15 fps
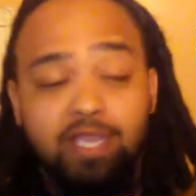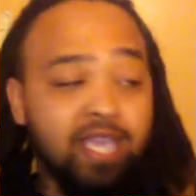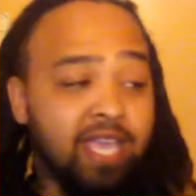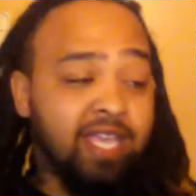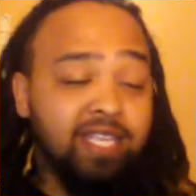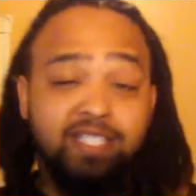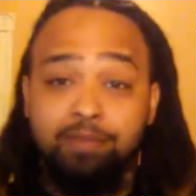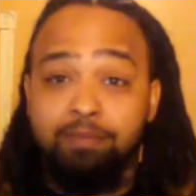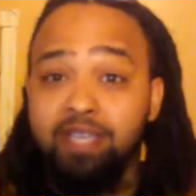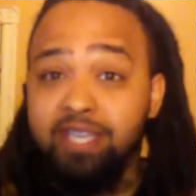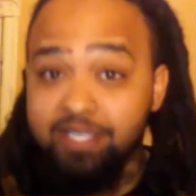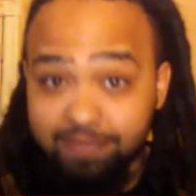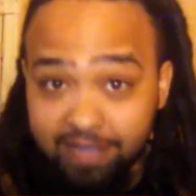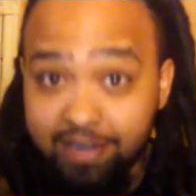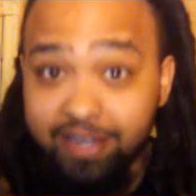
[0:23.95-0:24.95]
and to me,
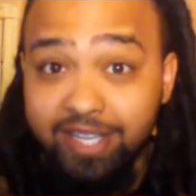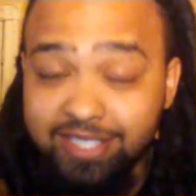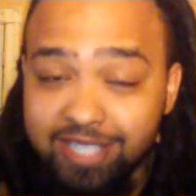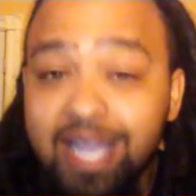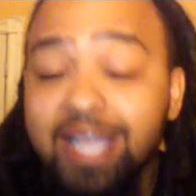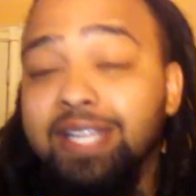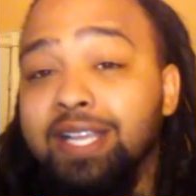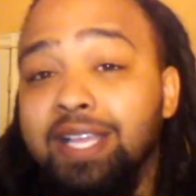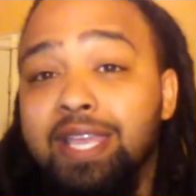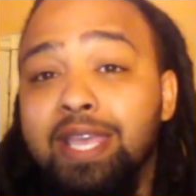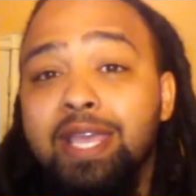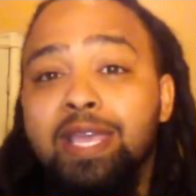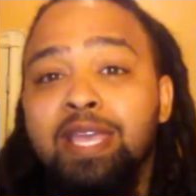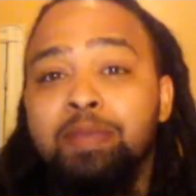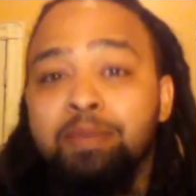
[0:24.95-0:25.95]
it's very exciting
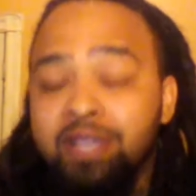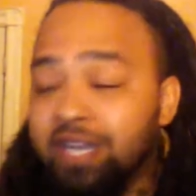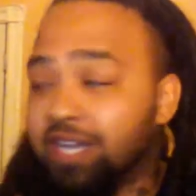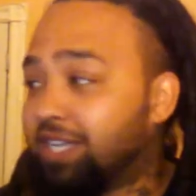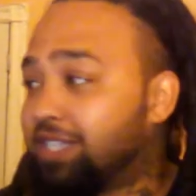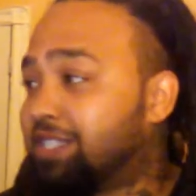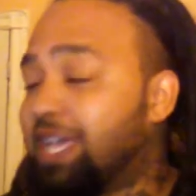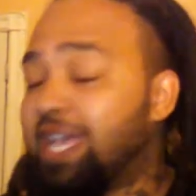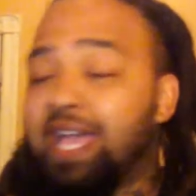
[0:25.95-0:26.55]
because